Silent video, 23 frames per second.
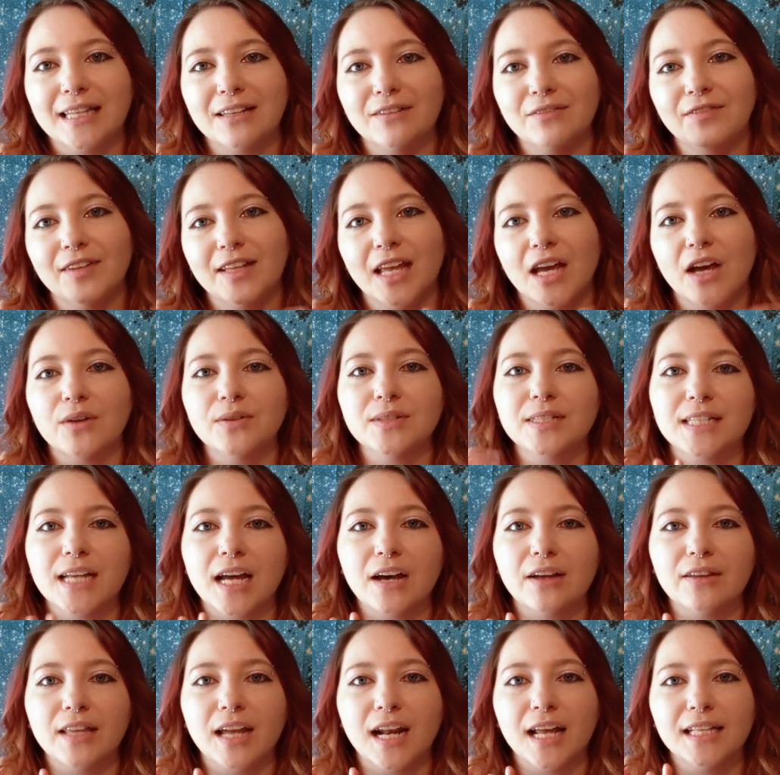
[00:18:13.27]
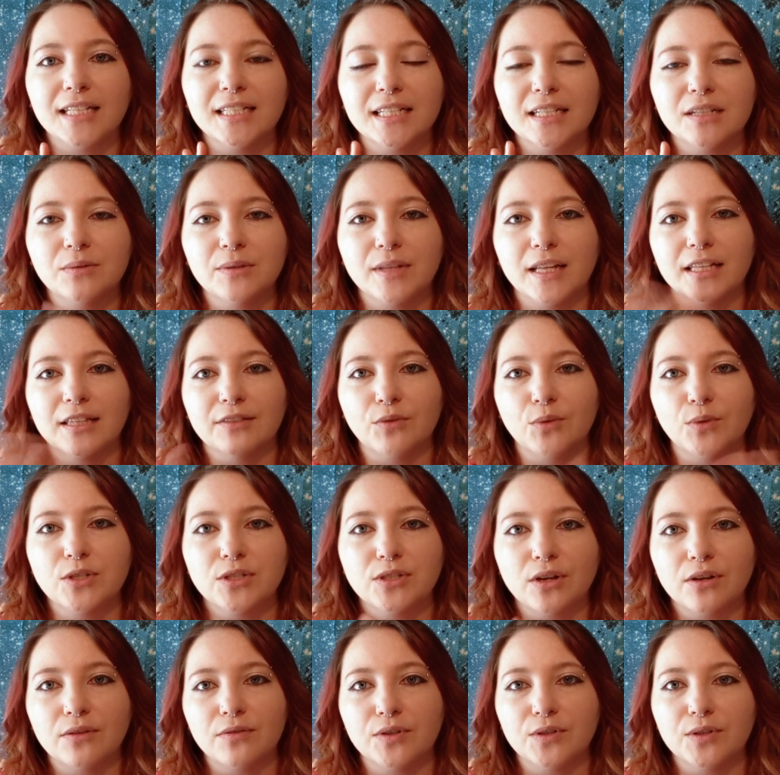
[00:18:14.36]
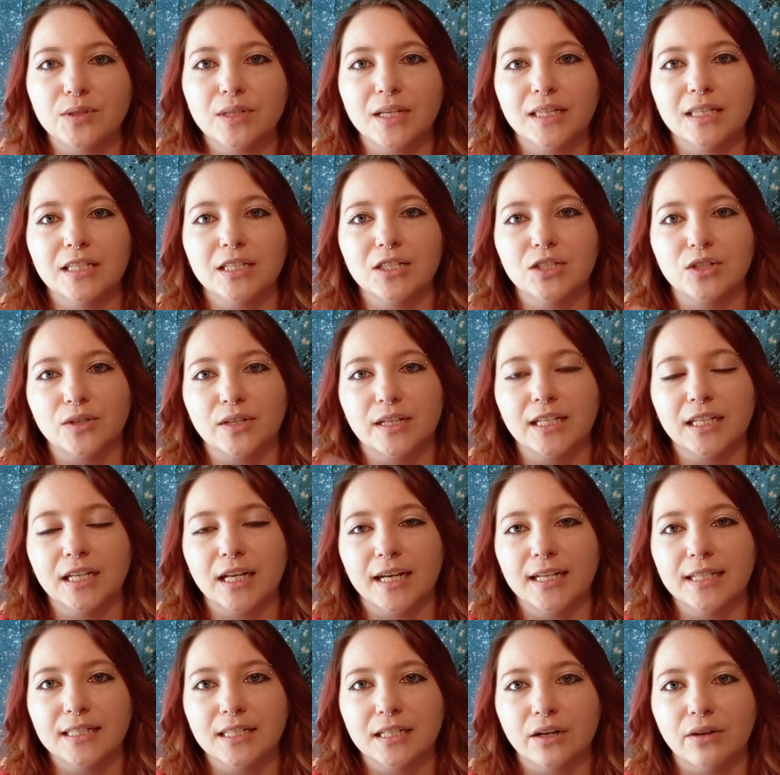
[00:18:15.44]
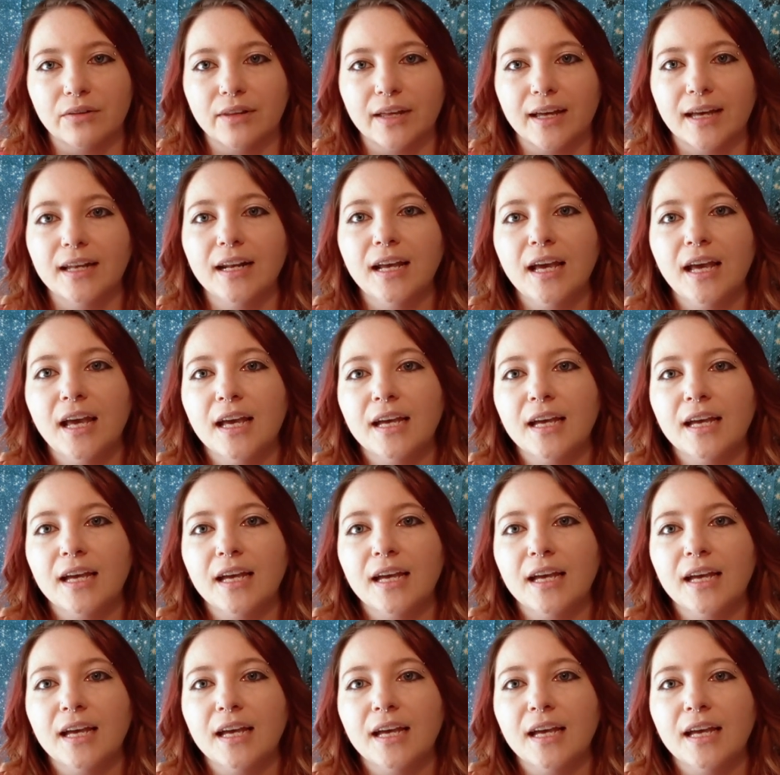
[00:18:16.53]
the video style that i did with like the voiceovers and the stream cuts and all that